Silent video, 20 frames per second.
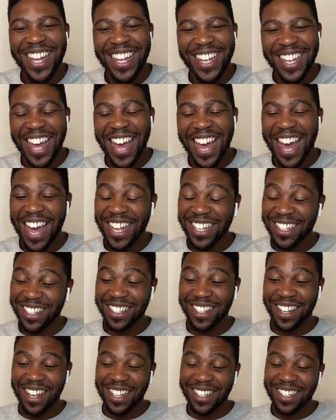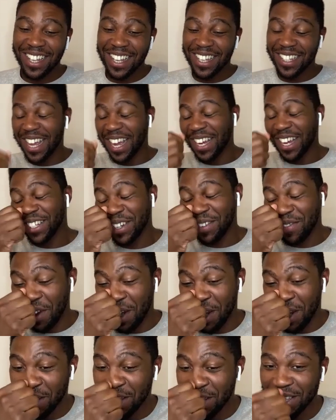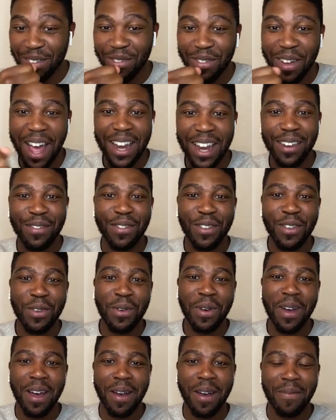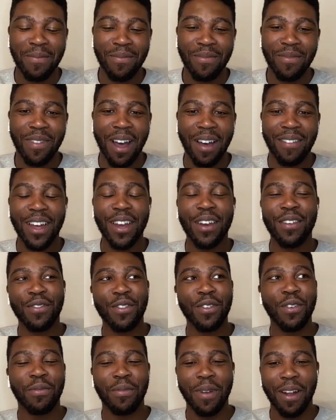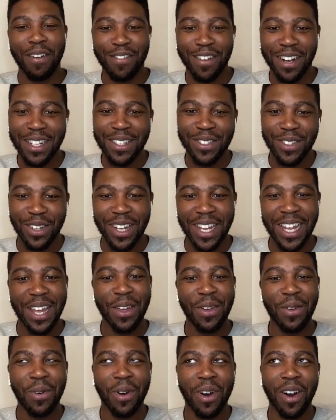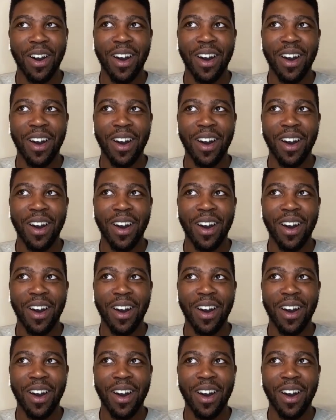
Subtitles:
Yeah, it's actually funny because I've had a few of my friends on here who